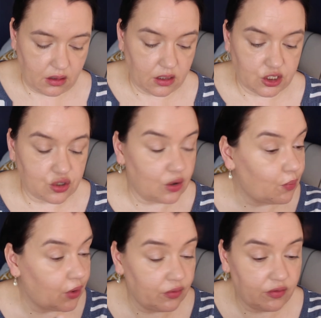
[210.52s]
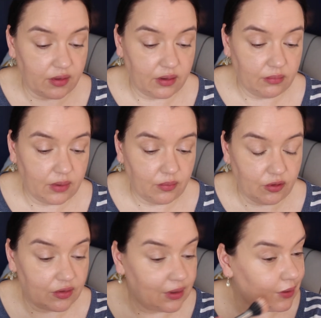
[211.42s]
a strong bronzer. I'm
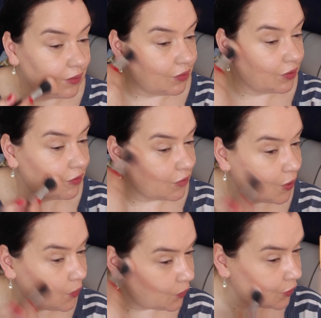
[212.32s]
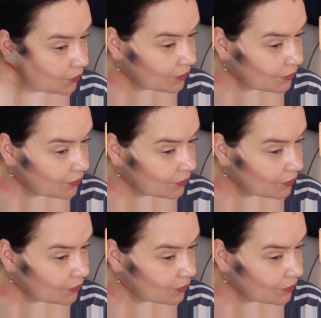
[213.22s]
just going to use the soft